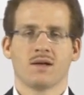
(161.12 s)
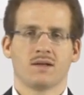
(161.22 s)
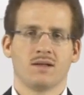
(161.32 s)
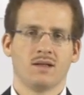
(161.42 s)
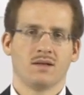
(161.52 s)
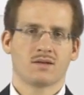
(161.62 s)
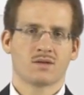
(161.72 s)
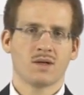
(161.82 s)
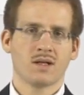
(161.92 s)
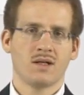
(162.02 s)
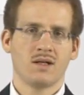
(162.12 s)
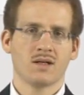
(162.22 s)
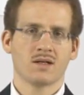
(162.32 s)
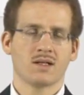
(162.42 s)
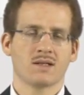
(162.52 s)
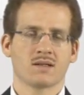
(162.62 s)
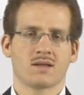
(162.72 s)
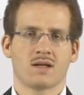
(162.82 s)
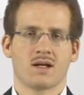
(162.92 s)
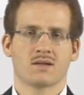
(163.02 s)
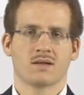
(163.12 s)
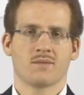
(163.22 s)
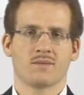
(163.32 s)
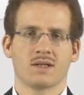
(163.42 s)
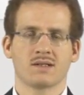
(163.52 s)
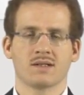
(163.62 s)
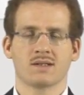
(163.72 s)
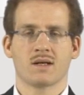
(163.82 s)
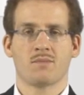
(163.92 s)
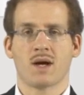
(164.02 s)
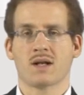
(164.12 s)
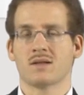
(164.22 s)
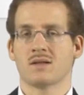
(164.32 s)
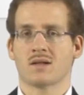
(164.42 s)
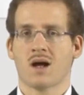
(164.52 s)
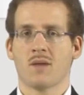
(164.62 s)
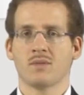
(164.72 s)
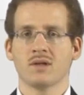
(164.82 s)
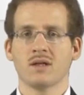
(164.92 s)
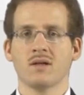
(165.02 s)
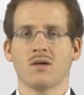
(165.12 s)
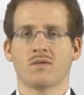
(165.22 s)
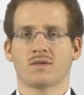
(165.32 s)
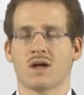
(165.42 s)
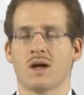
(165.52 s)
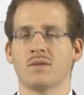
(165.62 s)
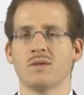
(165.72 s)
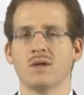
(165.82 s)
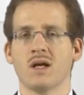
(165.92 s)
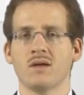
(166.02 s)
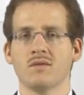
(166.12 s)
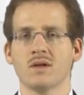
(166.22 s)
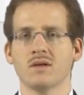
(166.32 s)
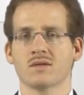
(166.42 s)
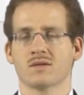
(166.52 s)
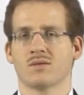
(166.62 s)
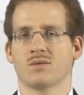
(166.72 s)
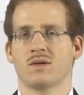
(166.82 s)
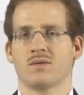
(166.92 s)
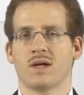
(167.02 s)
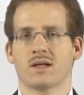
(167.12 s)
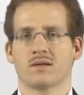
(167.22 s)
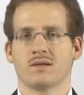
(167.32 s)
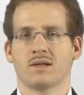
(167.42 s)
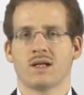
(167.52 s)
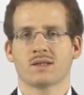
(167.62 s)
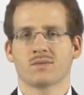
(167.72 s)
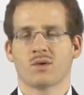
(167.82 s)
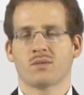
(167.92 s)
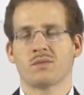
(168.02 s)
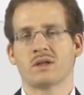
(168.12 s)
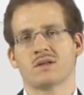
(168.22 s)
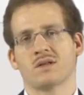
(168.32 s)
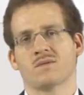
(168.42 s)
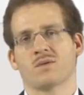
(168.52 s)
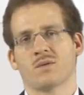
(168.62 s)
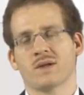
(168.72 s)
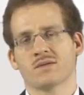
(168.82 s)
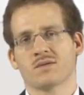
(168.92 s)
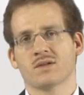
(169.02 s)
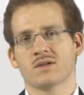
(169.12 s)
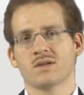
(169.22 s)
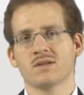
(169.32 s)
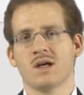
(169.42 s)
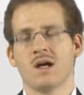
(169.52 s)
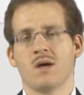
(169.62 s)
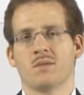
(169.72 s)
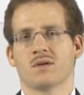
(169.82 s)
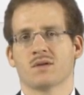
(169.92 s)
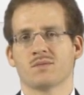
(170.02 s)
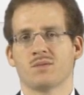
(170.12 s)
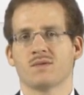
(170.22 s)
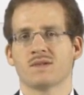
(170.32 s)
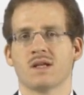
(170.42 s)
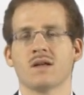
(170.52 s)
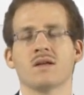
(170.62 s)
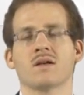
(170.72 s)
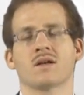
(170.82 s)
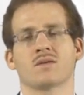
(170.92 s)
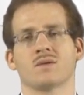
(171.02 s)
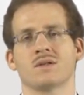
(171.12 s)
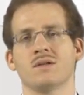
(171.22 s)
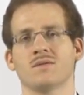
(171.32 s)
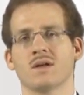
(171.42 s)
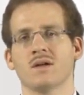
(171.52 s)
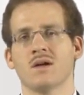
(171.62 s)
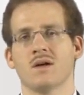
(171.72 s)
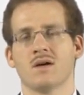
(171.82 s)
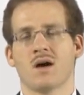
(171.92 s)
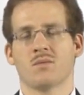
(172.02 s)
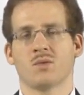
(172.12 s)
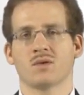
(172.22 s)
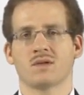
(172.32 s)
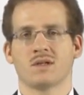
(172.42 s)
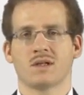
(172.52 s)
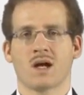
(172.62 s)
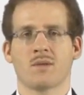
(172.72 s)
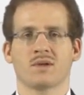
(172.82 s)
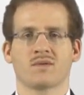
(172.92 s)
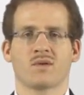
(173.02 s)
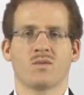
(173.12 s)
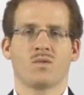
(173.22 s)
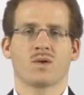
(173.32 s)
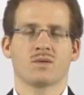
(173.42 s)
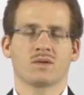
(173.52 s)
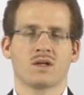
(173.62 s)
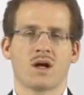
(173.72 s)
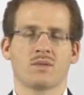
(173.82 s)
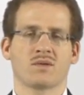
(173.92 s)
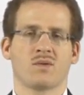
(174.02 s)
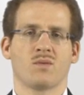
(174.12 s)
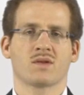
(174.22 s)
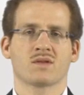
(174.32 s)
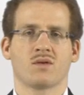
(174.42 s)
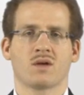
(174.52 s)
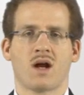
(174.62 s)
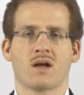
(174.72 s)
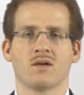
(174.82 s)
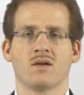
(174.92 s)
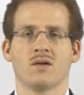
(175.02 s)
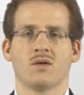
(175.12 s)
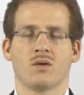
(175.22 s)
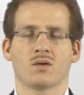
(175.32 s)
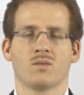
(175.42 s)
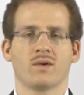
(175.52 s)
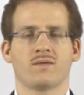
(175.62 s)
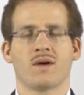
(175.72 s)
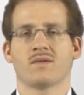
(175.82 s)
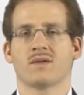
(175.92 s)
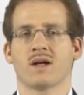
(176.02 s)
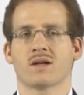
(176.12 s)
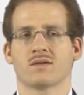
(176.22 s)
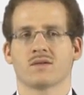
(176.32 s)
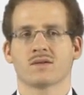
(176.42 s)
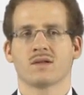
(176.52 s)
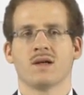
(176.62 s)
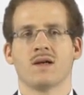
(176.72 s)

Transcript: The trick here is that this is a better decoupling of timing behavior, so you get less probability for race conditions because both sending and receiving are more decoupled from what is going on with other actors.